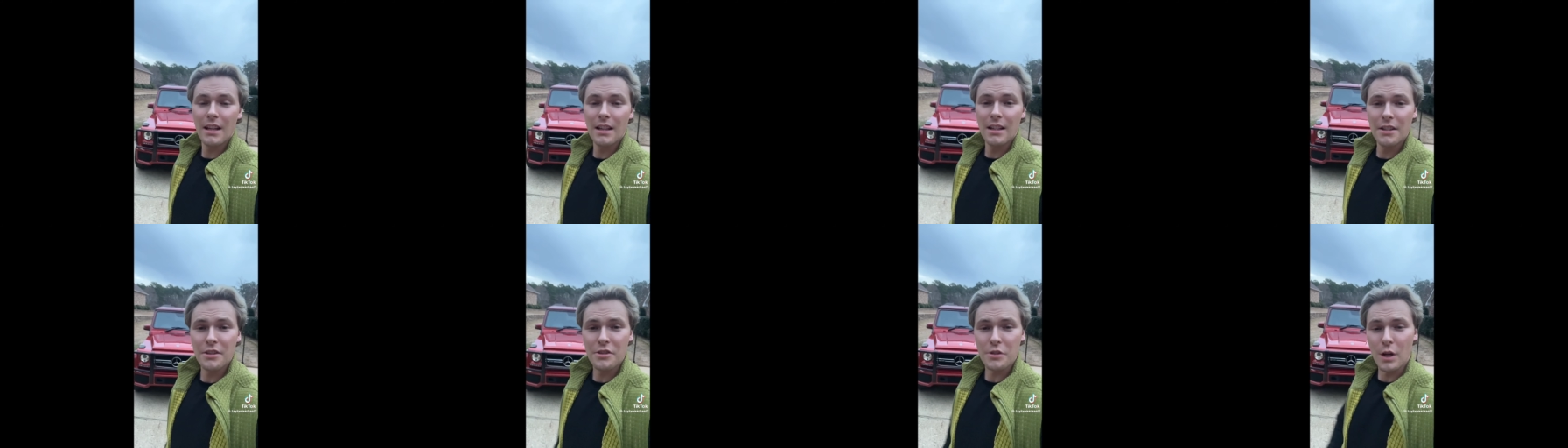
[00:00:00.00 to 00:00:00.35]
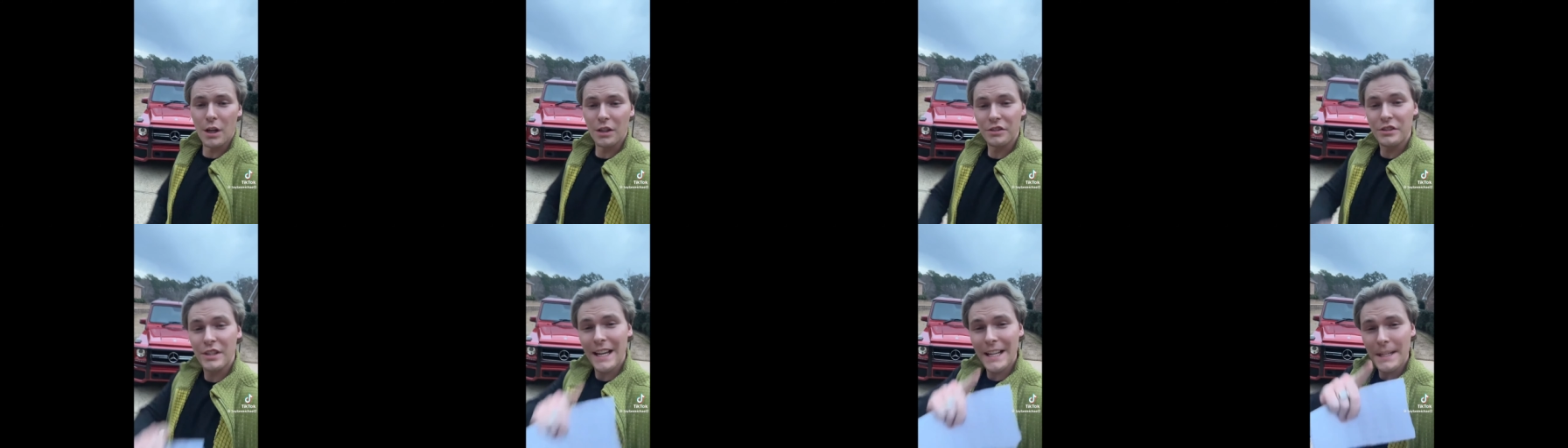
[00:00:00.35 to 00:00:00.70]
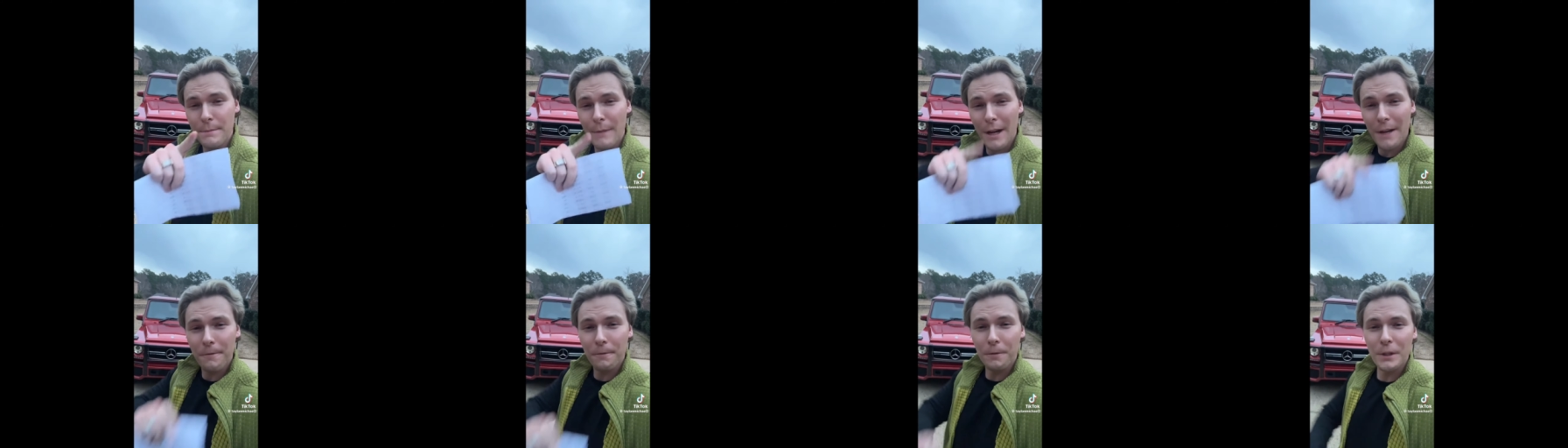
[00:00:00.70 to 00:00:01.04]
So I'll take
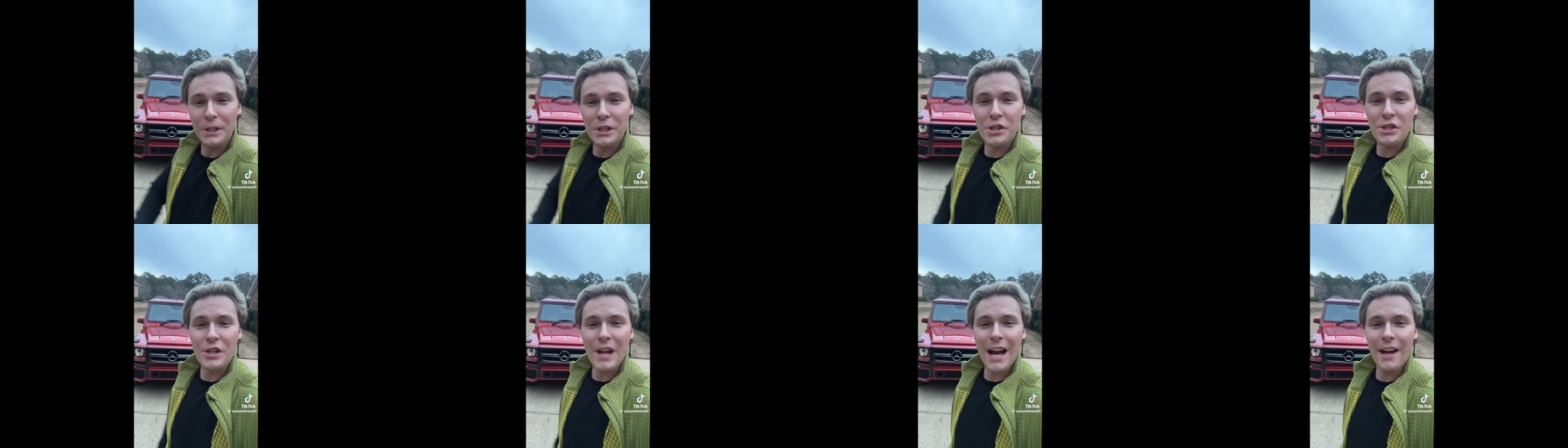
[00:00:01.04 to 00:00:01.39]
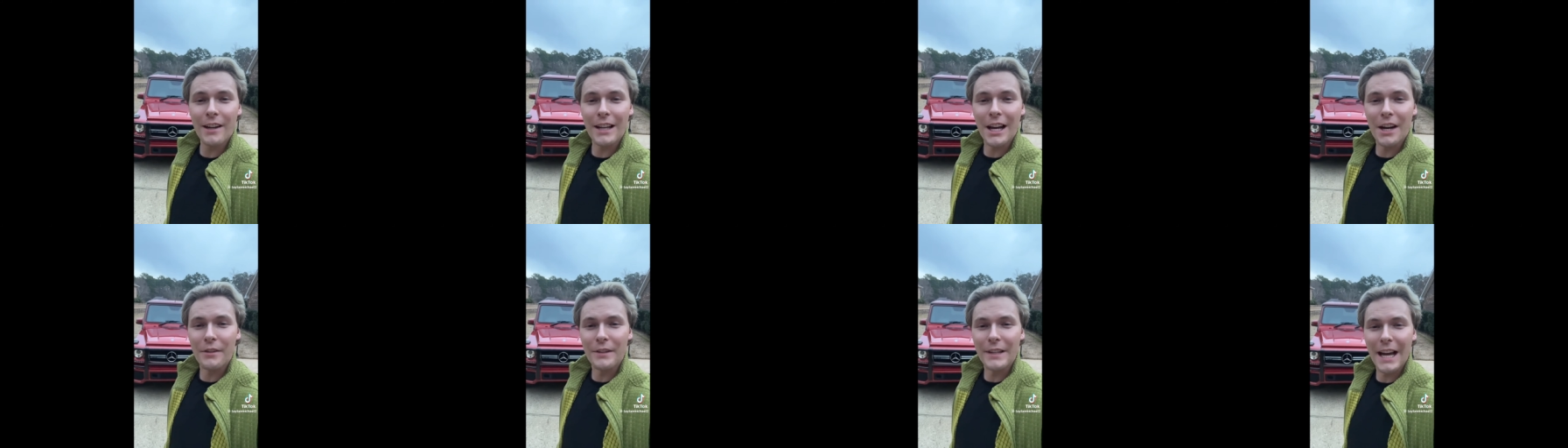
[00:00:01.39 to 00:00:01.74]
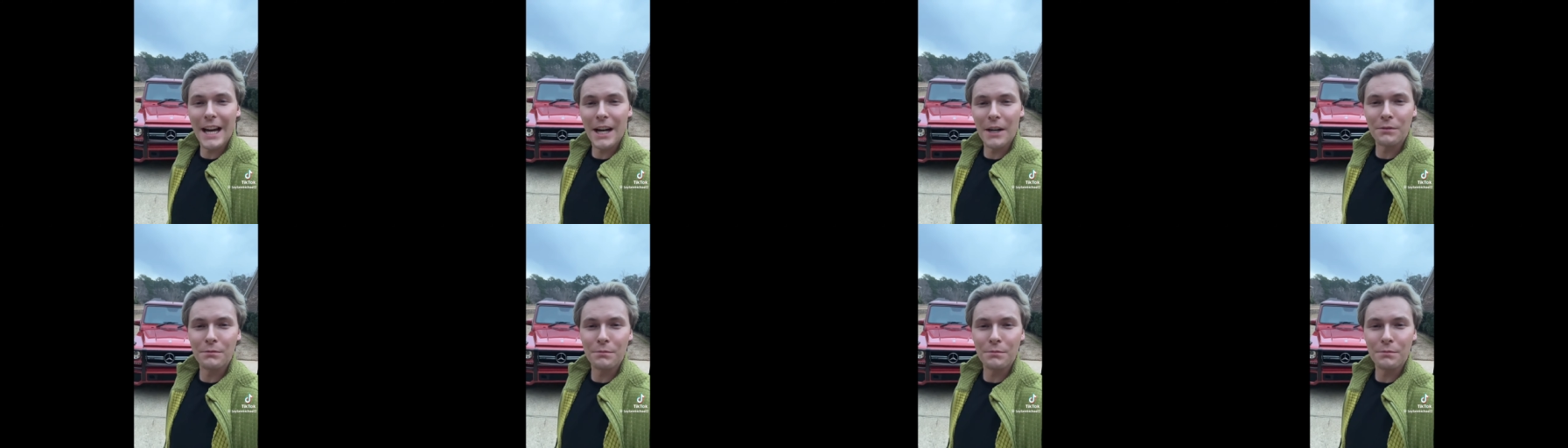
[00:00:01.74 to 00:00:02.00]
my free shout out now,